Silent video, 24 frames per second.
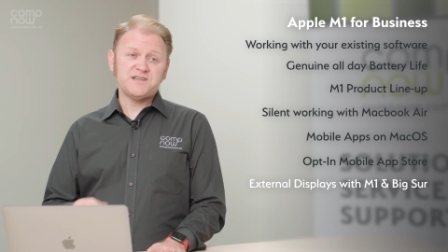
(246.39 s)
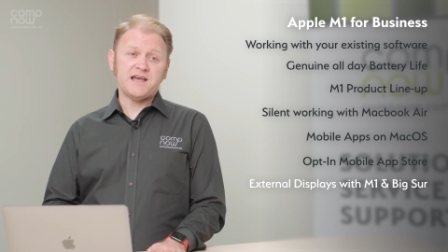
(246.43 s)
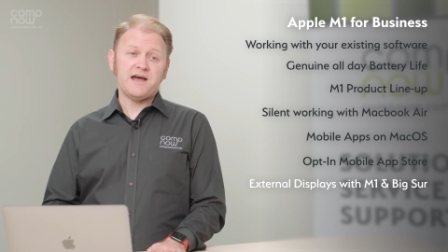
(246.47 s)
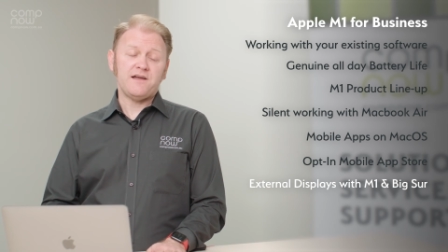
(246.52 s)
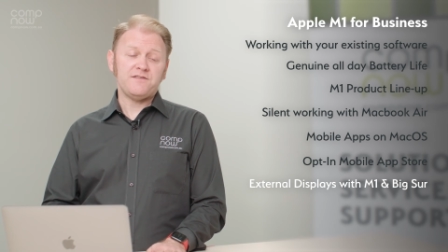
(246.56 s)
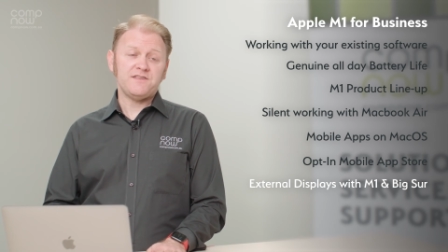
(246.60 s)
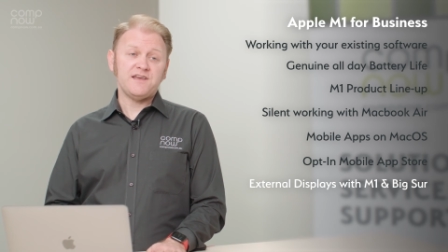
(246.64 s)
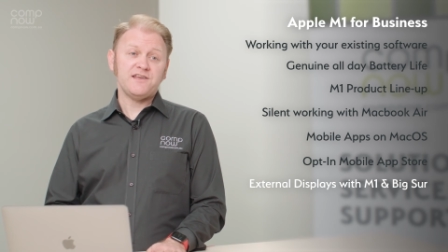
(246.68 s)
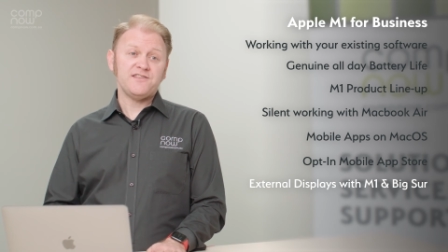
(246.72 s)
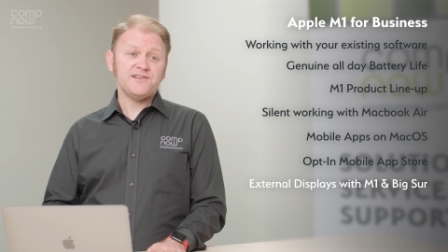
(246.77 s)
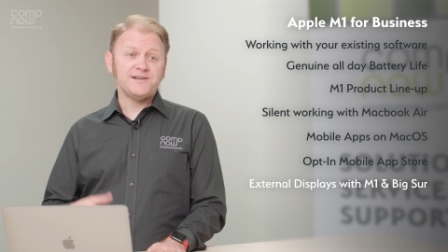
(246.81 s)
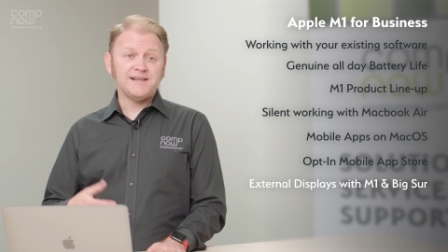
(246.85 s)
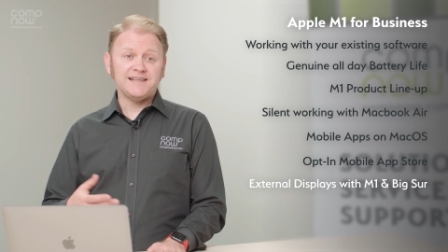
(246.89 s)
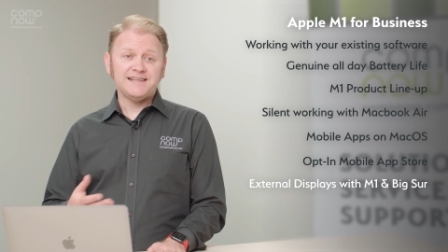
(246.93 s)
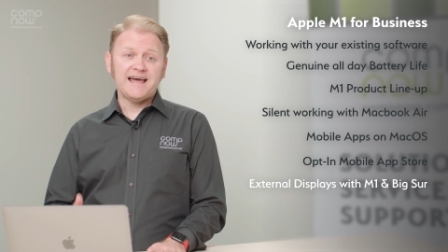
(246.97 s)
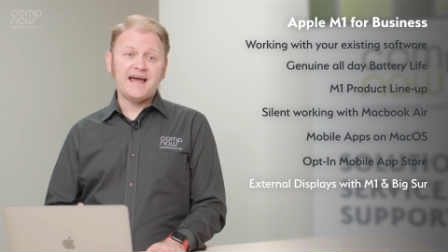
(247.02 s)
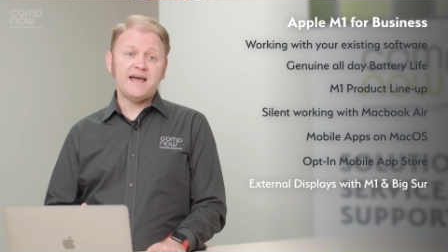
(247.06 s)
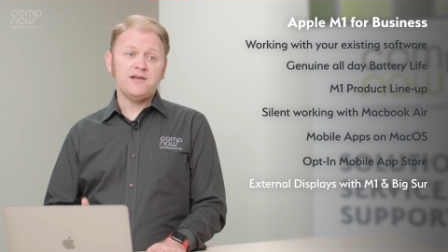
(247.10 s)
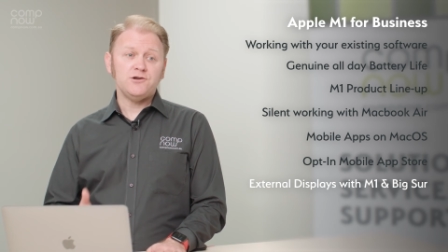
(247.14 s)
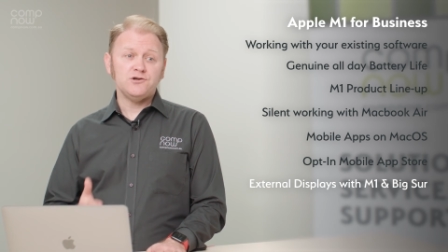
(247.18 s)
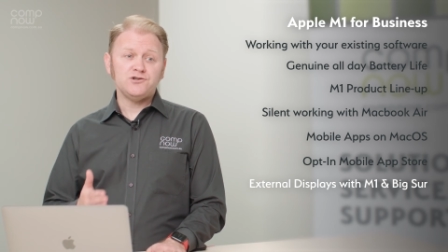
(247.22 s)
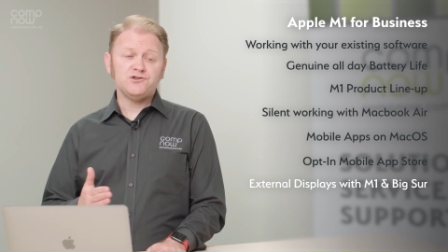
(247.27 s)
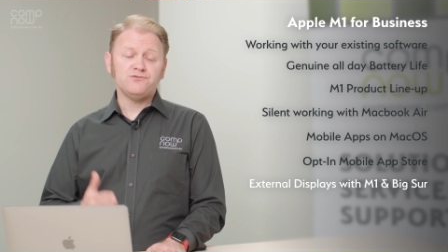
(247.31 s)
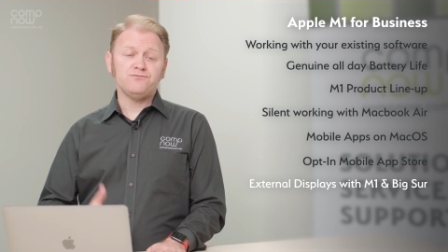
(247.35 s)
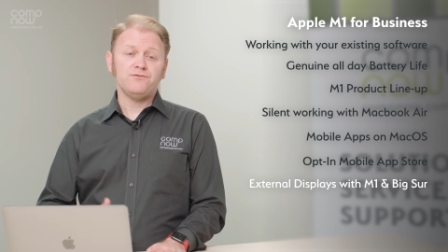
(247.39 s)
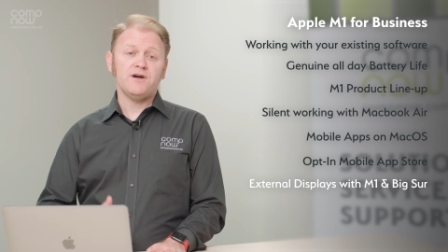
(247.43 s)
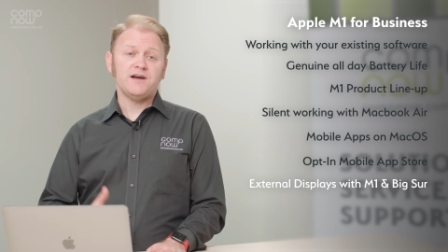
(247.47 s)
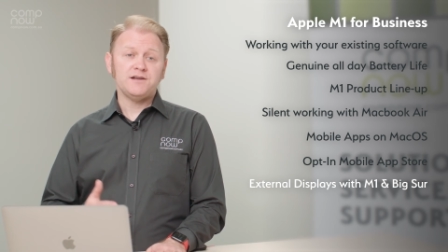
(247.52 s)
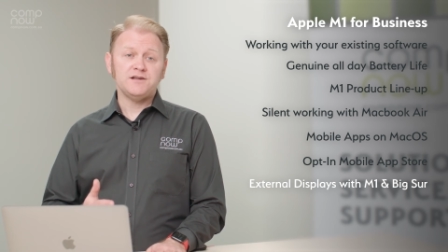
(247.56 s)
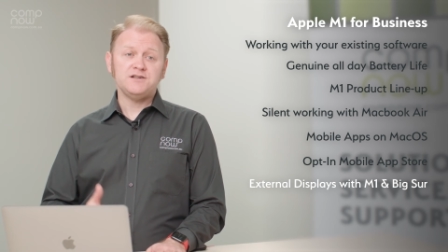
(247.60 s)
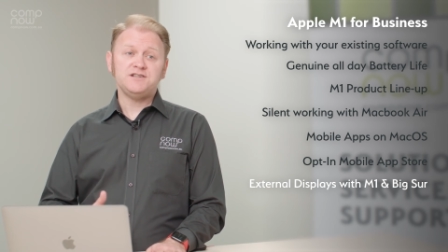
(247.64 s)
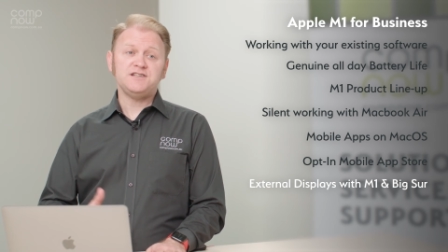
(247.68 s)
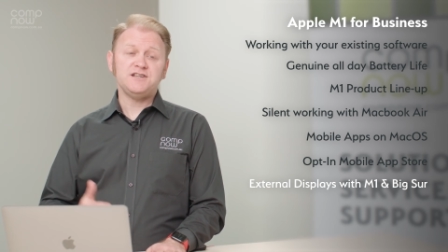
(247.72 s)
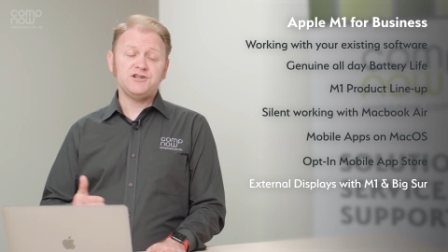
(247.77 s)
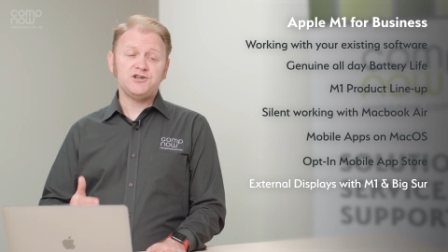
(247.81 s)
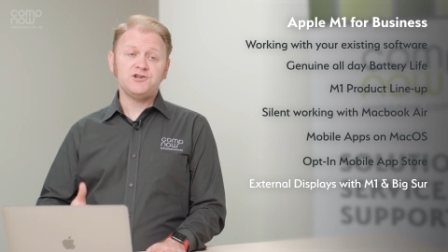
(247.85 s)
out there that allow you to run
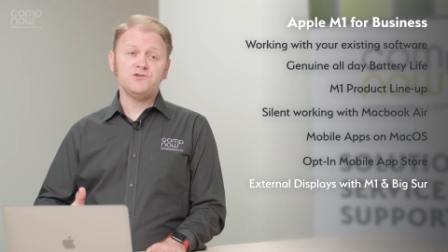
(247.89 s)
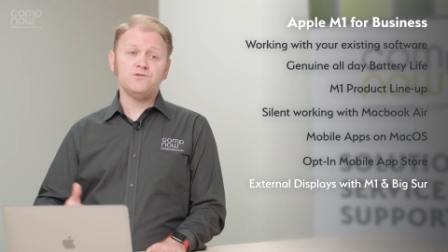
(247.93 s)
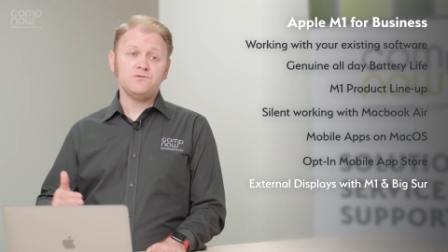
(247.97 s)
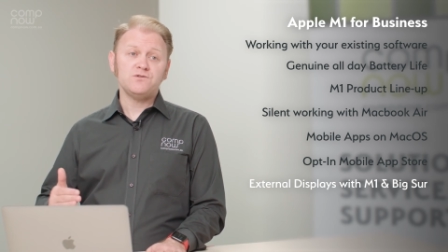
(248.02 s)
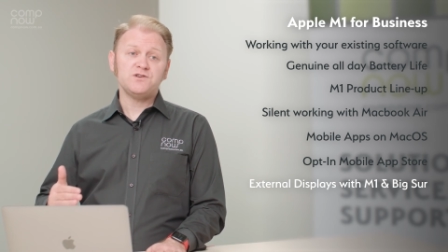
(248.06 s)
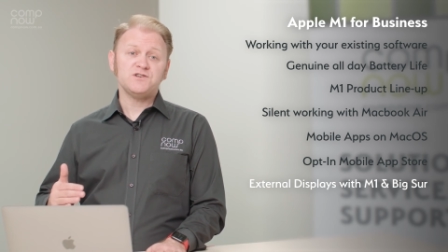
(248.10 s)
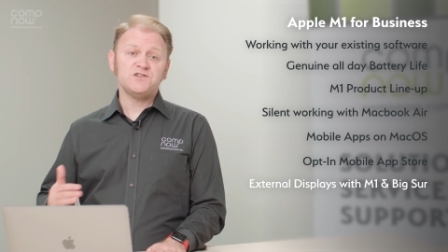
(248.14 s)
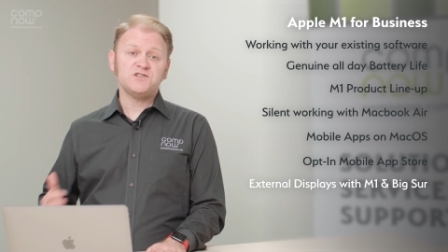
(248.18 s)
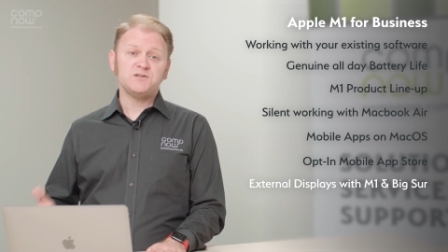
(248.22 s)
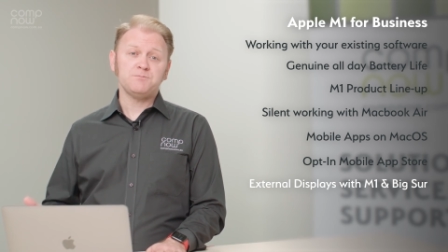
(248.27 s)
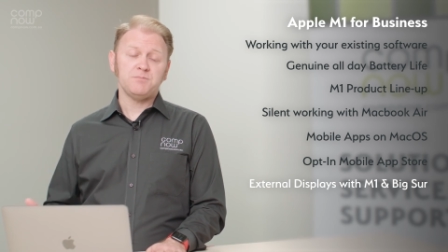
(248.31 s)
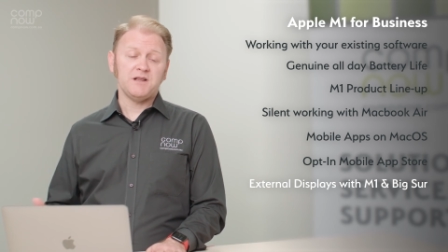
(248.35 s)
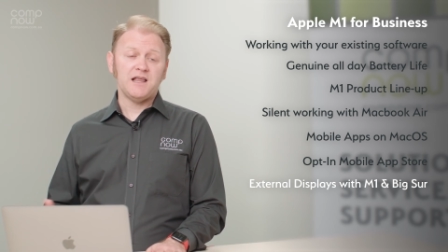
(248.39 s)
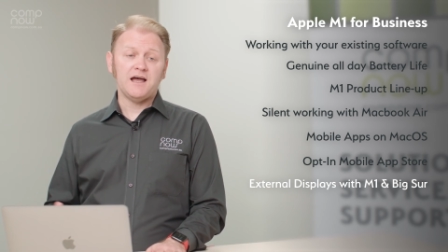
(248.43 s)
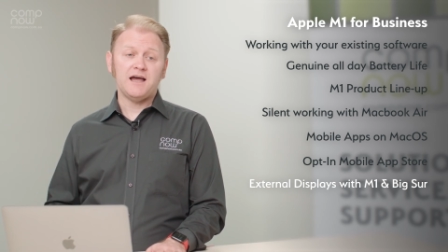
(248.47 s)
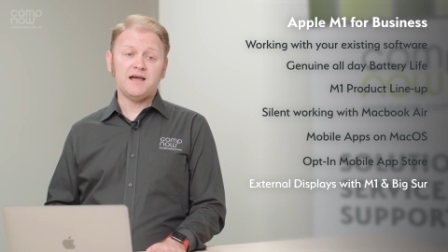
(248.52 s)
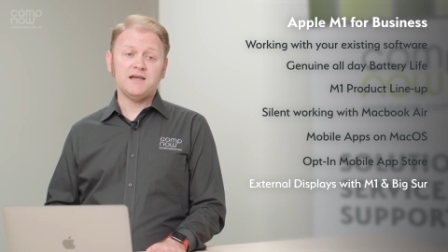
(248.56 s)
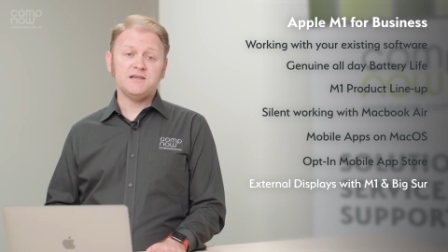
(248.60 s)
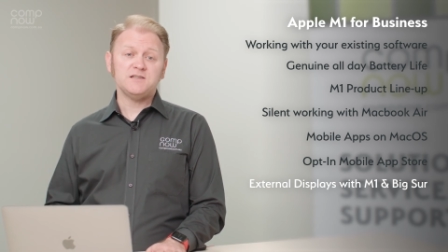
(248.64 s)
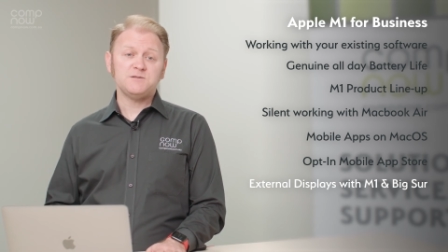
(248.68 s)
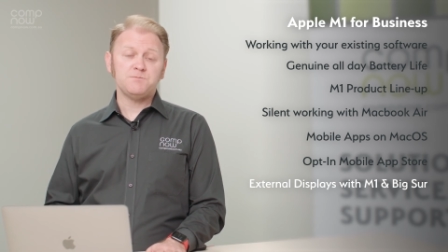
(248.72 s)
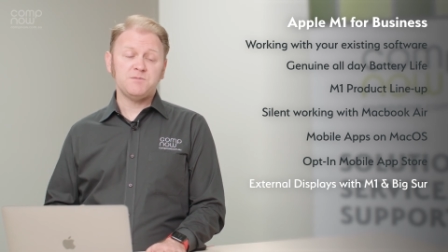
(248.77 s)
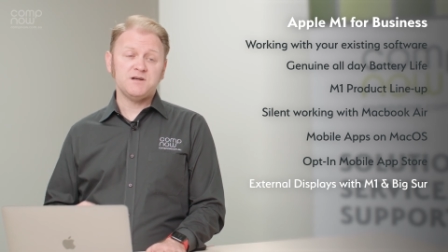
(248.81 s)
additional displays,